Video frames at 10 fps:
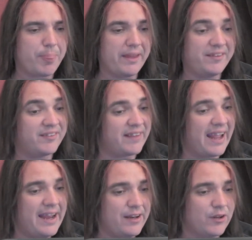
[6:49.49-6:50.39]
He says, "I
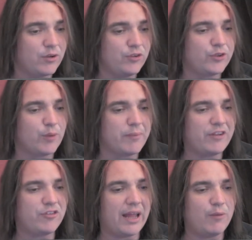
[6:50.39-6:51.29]
hated her so
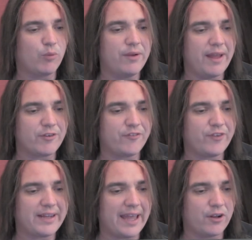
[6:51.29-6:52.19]
much and I will never
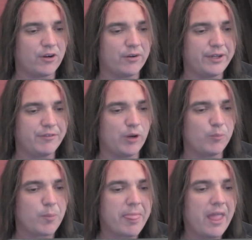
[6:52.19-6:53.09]
forget her," he wrote.